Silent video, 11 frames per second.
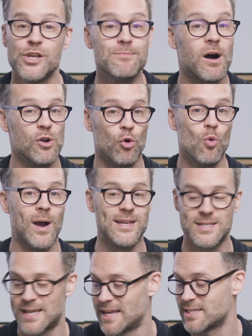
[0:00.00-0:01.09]
you you might always
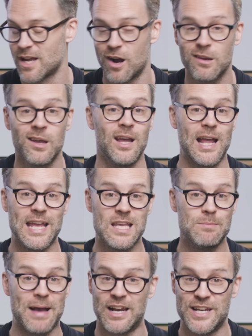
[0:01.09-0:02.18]
stay stuck at
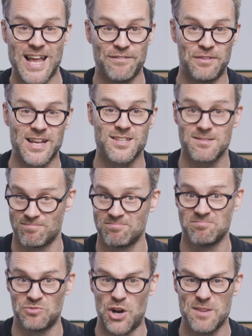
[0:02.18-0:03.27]
email and Netflix.
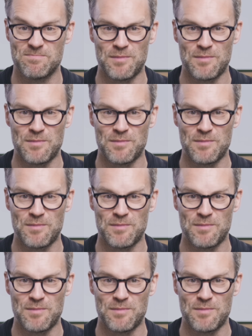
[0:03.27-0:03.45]
Right?